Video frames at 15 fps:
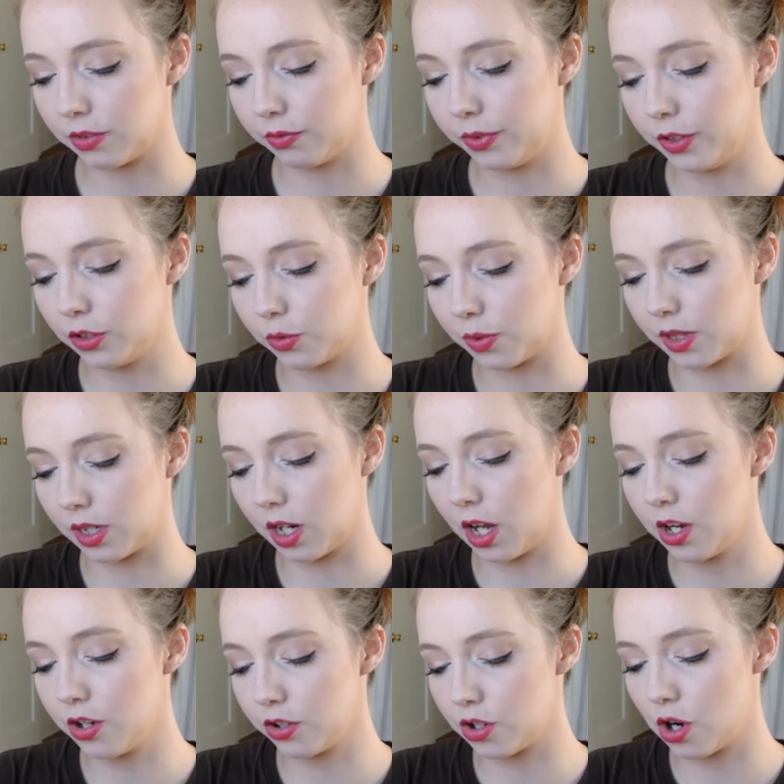infused with an
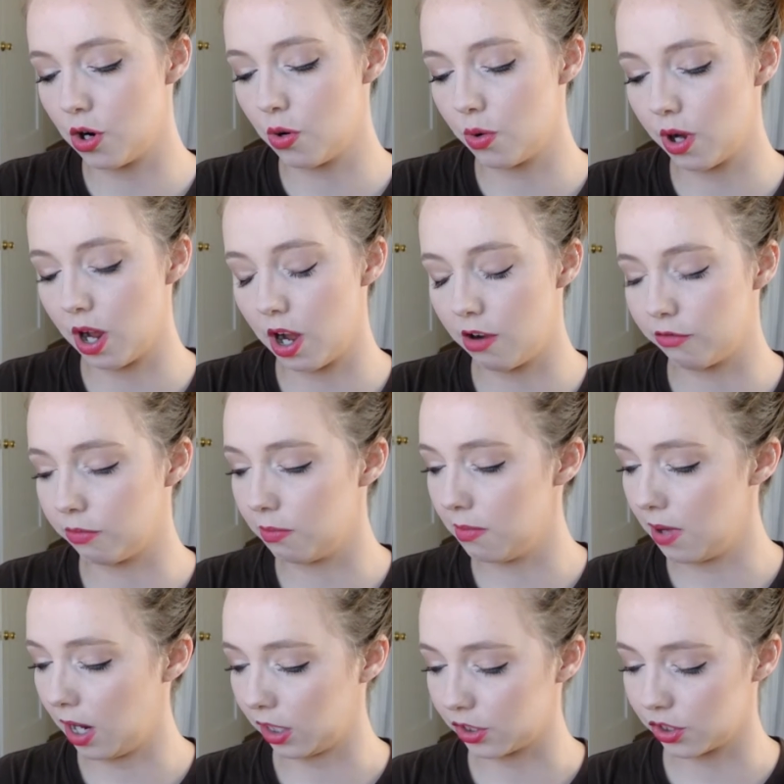undertone of
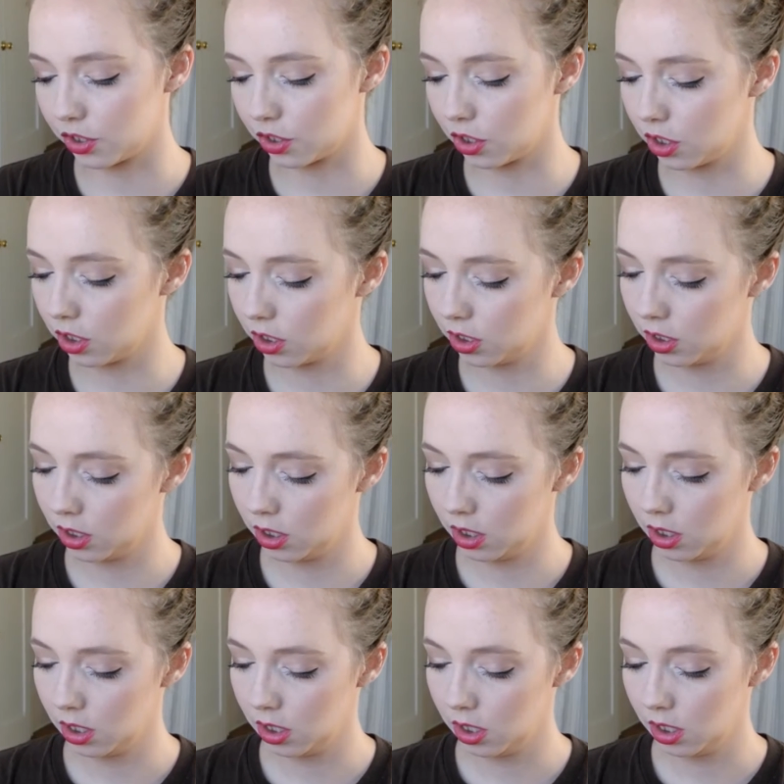musk.
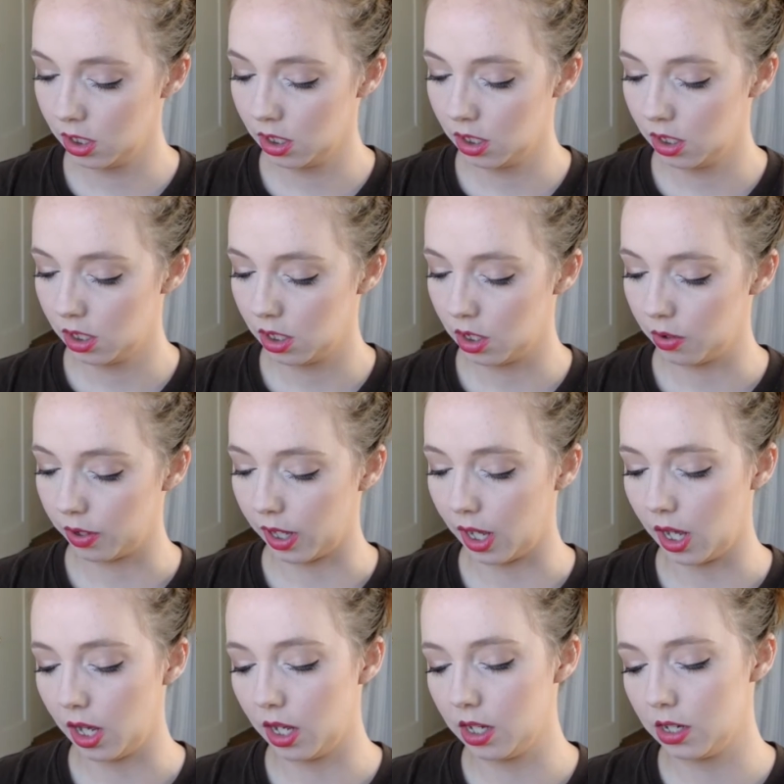
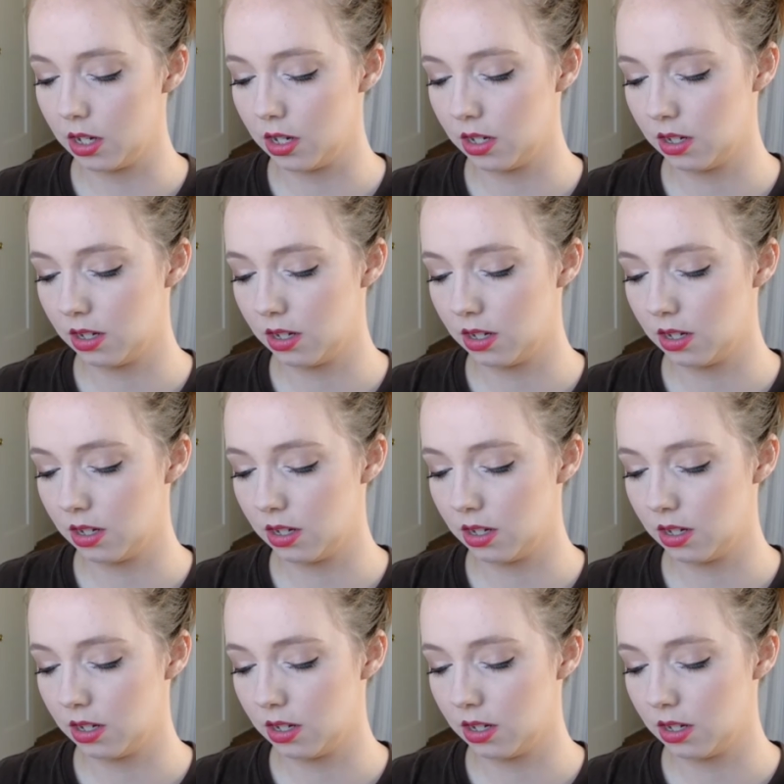Okay.